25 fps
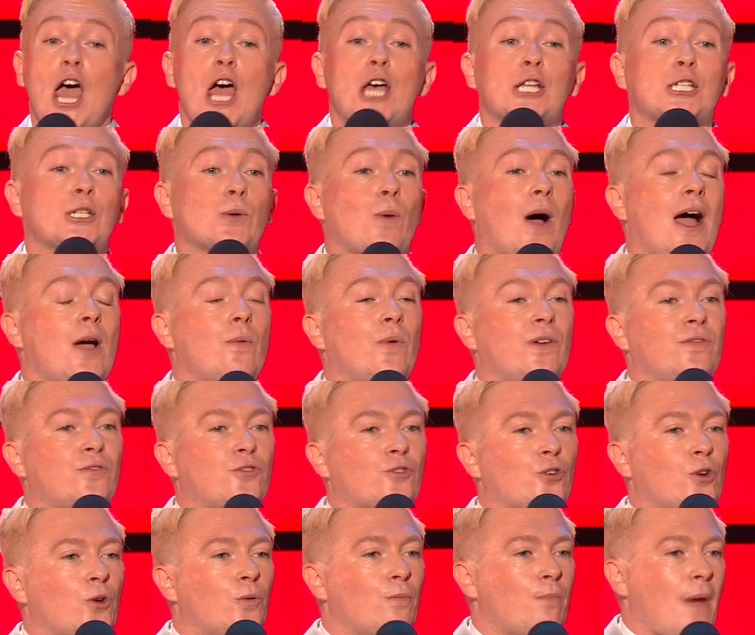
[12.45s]
So I
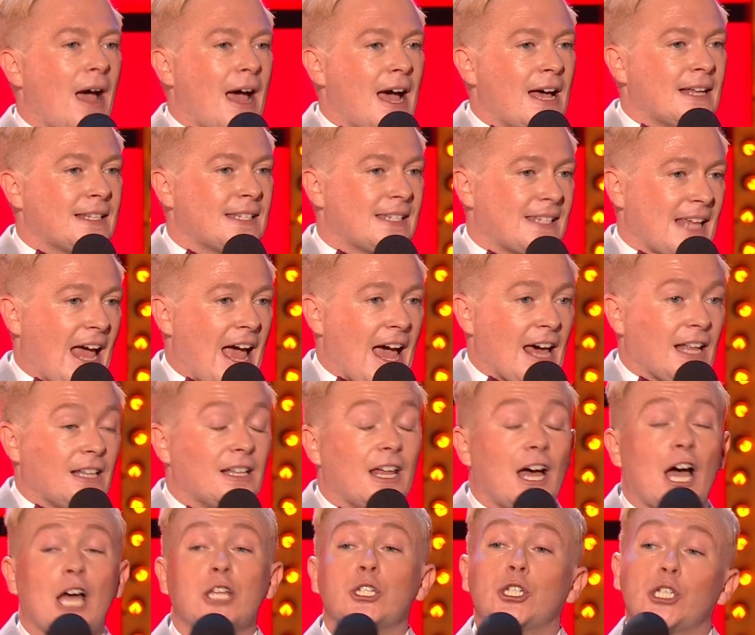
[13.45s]
withdrew Marcel,
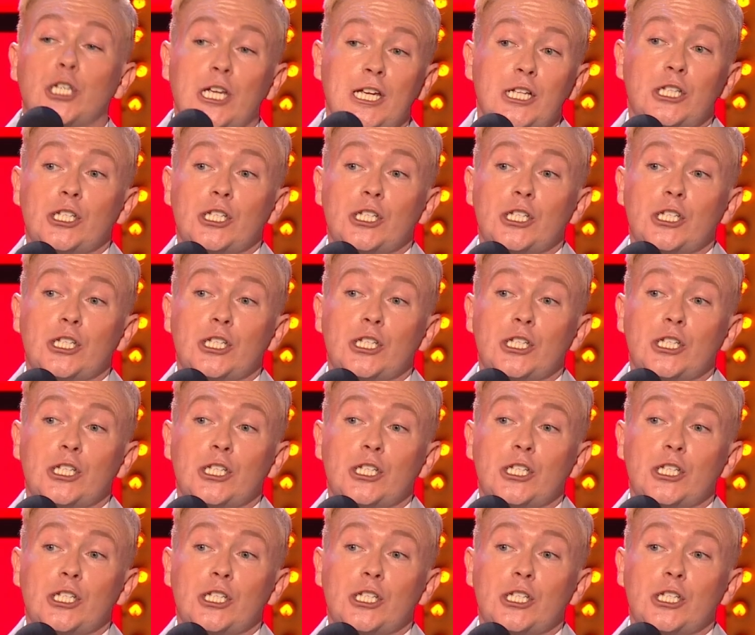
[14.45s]
and she